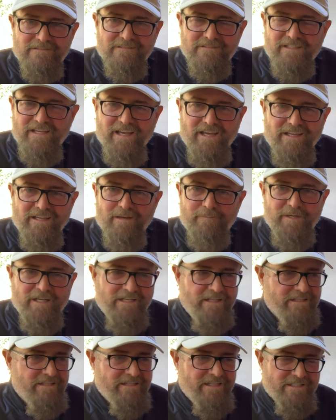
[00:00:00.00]
Okay, I mean,
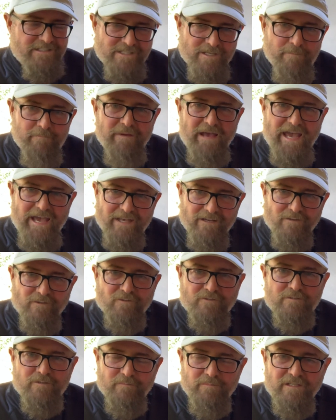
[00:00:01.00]
it's a battle
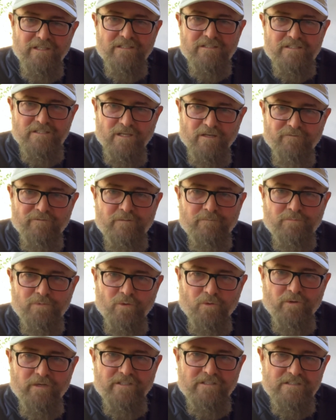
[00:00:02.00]
to be
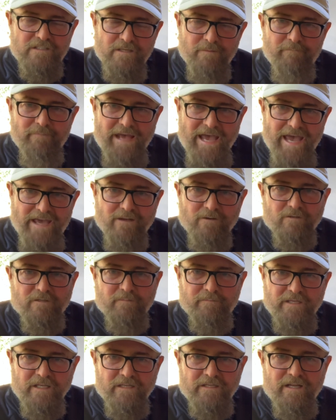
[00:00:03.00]
self-employed. It's a battle to
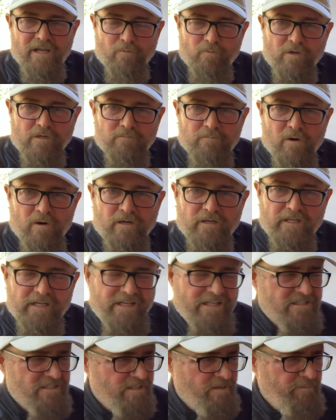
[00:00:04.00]
be in network marketing.
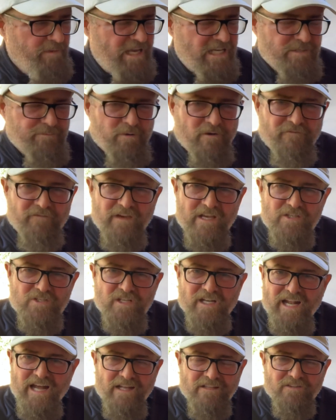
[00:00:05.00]
It's the best
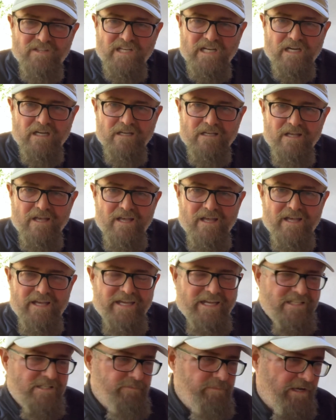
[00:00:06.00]
profession out there.
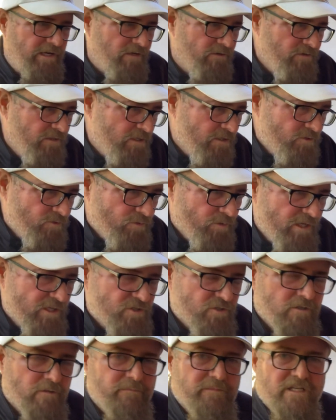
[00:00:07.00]
It's better than
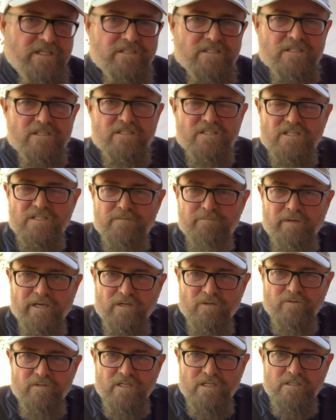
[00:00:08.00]
traditional business. It's
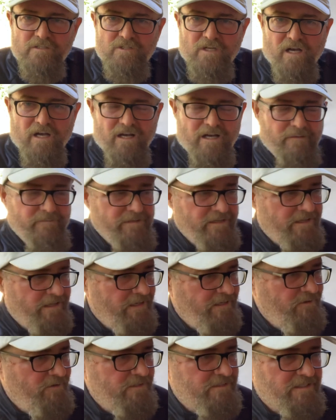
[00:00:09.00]
better than a job. And I
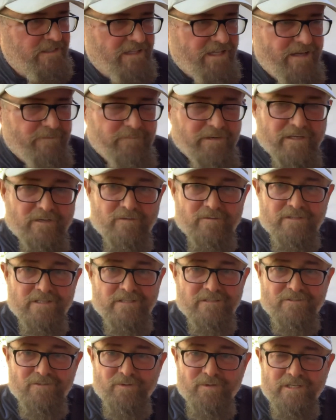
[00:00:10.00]
know it's a lot better
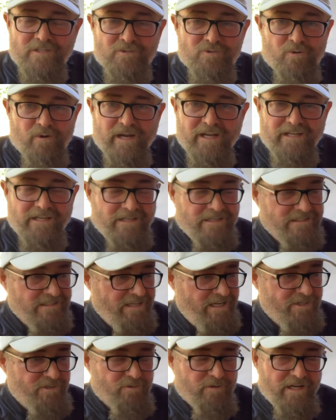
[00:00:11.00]
than doing trading, because
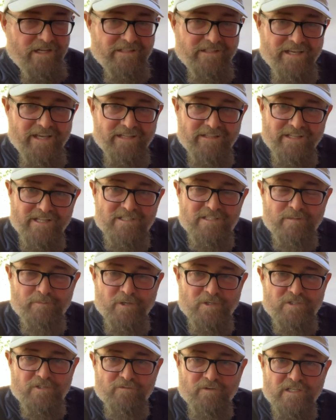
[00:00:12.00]
I tried that, and that's the
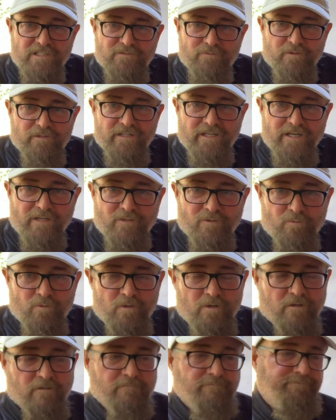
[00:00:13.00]
most stressful thing in the
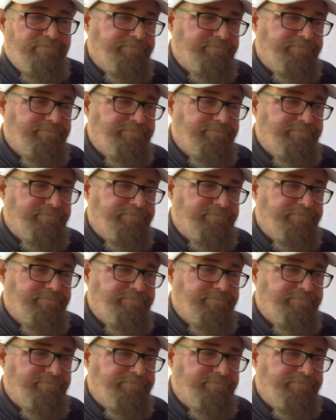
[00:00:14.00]
world.